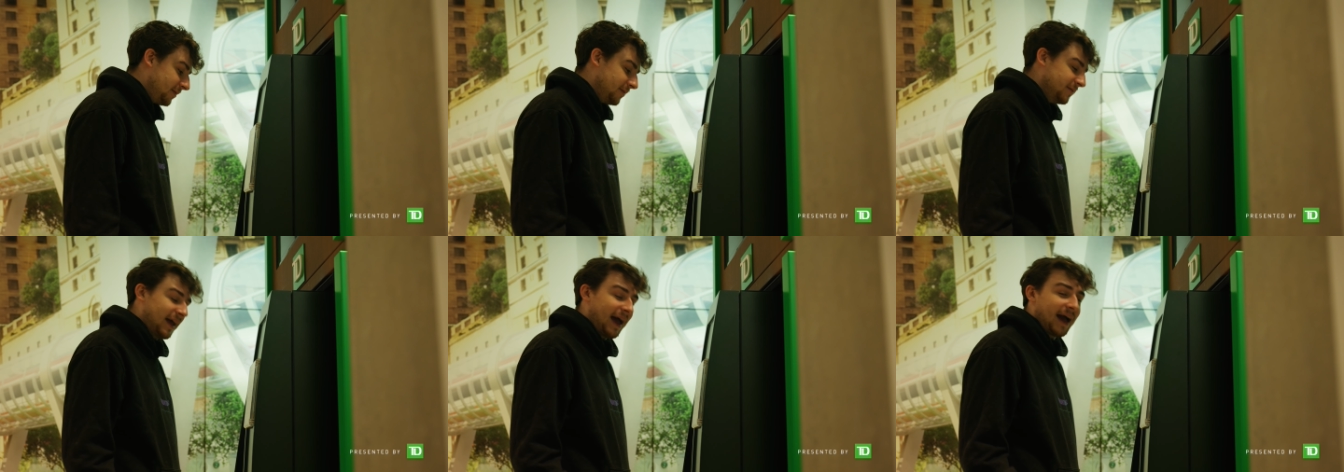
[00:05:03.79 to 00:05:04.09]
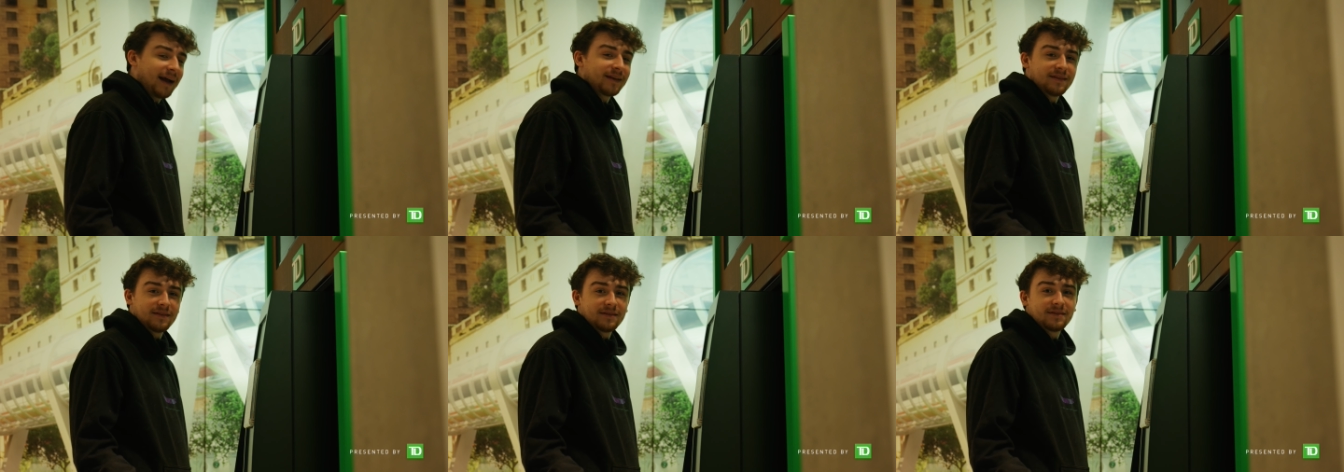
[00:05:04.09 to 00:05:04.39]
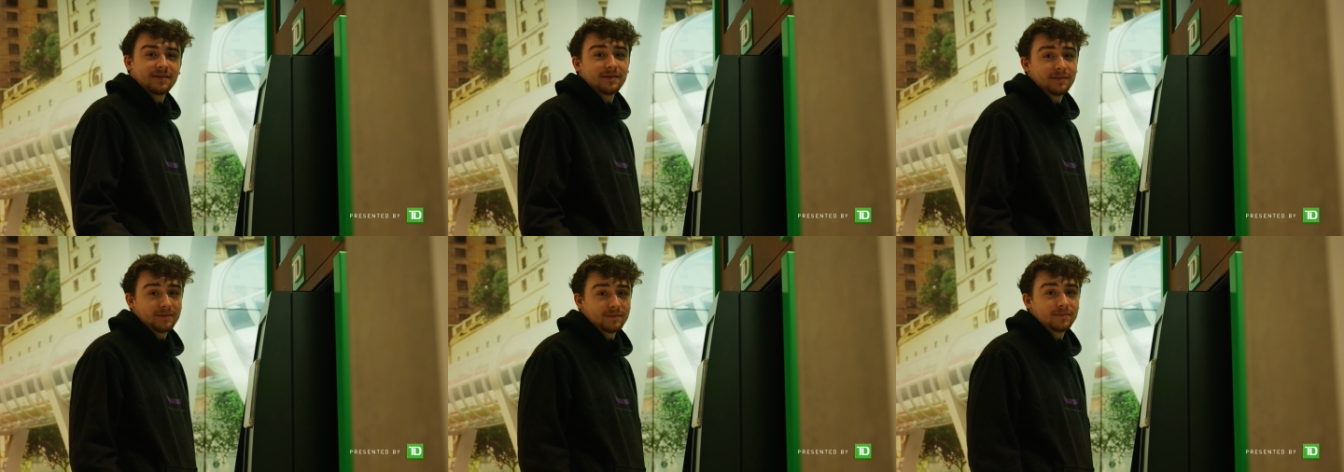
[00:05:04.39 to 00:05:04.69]

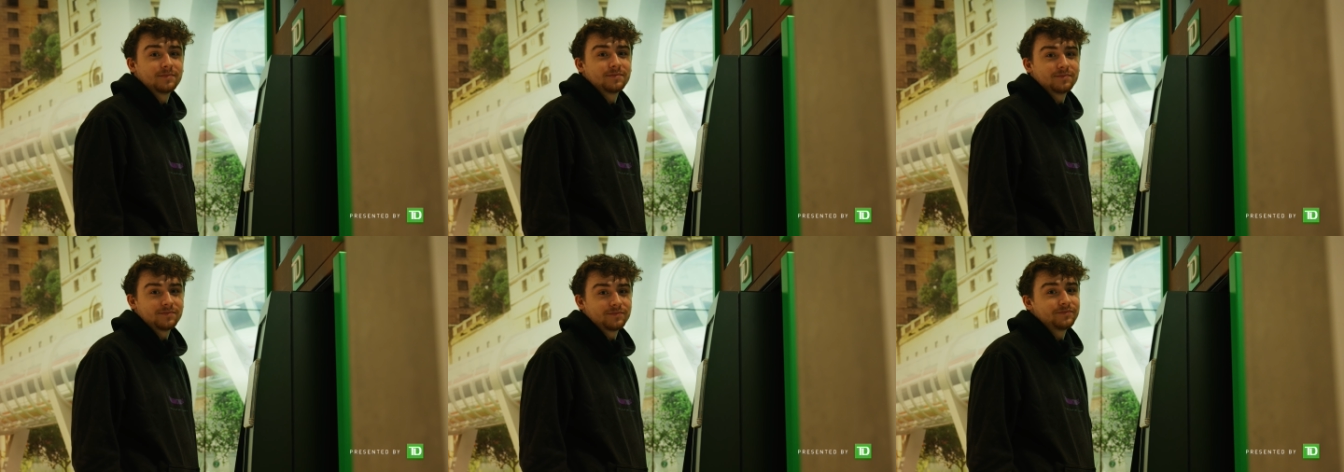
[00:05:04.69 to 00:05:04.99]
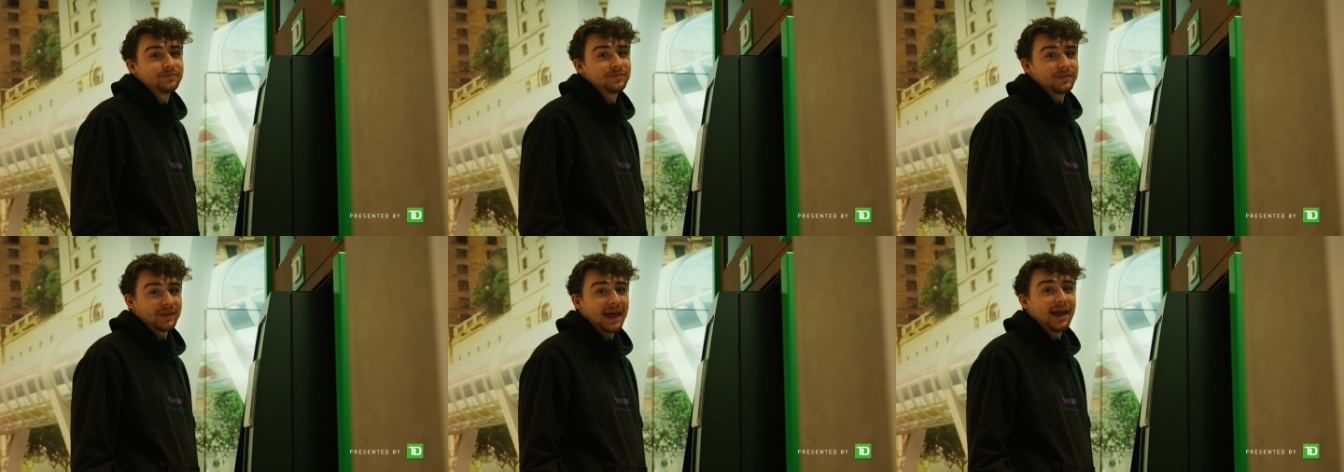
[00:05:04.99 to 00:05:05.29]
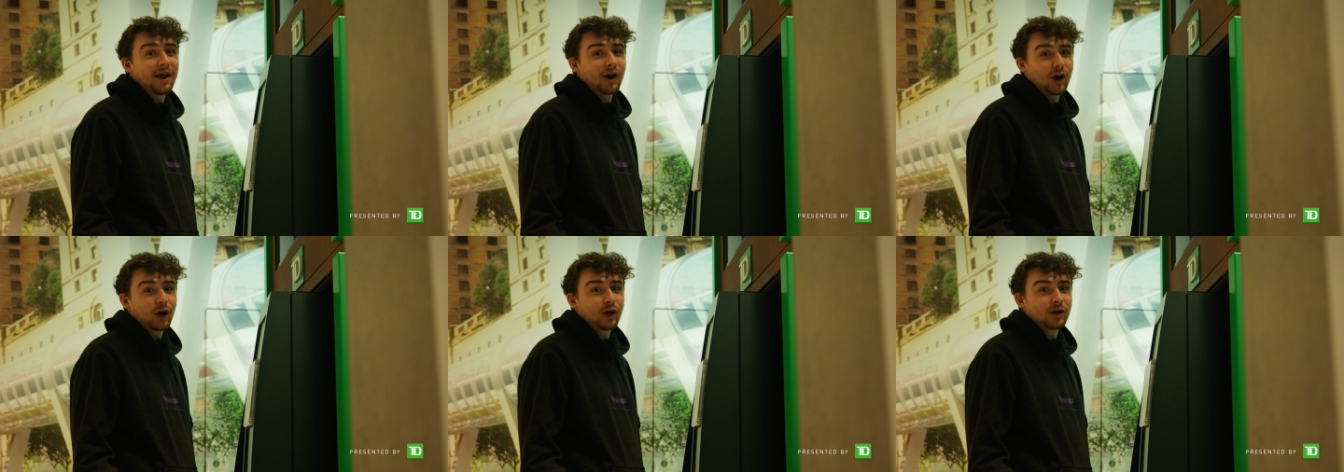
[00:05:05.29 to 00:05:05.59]
taxes,
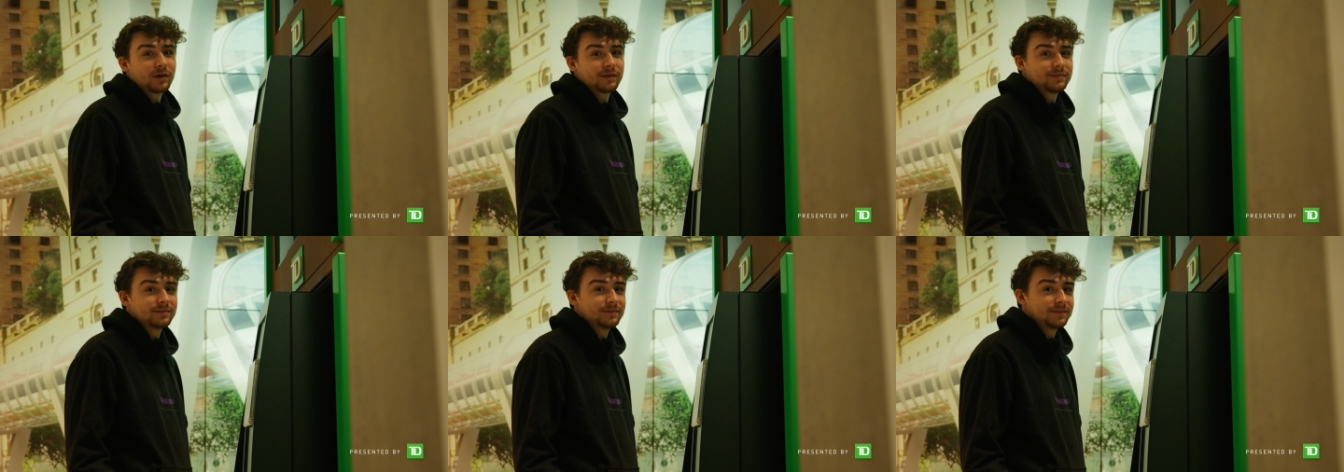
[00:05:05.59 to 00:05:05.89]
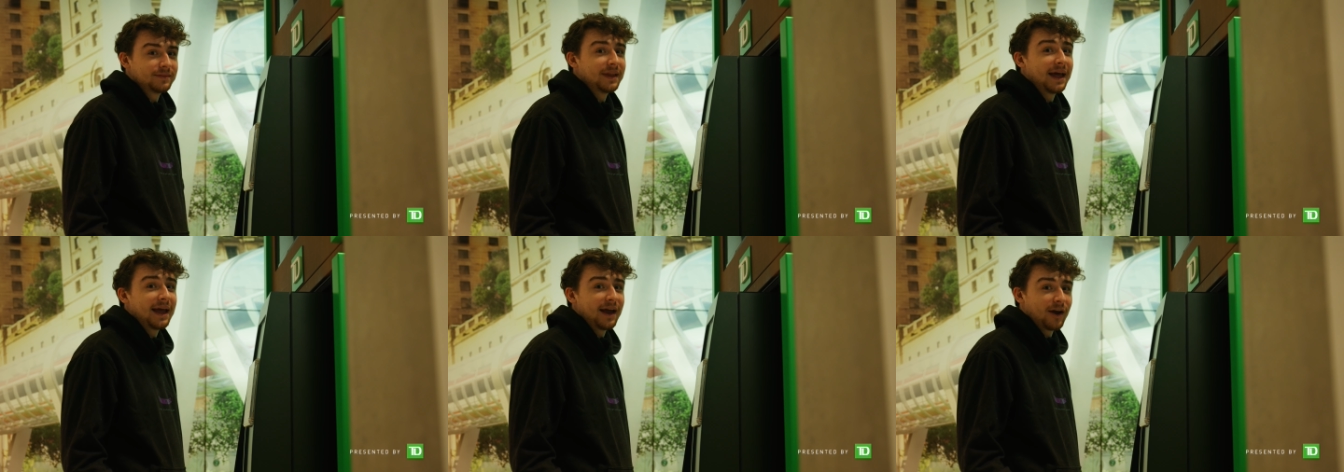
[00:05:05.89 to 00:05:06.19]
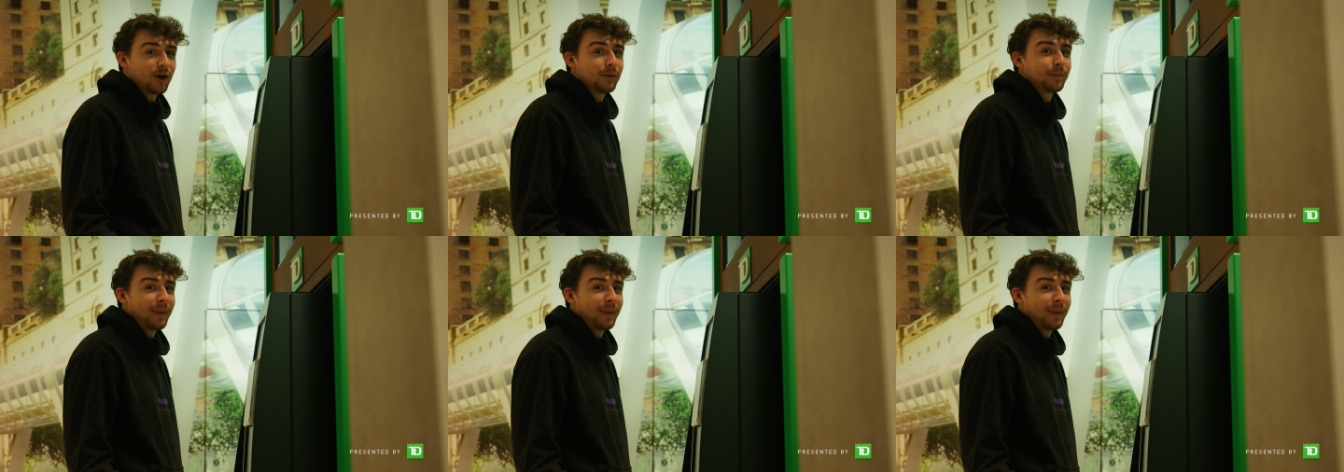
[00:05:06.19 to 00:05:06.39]
they hurt. They hurt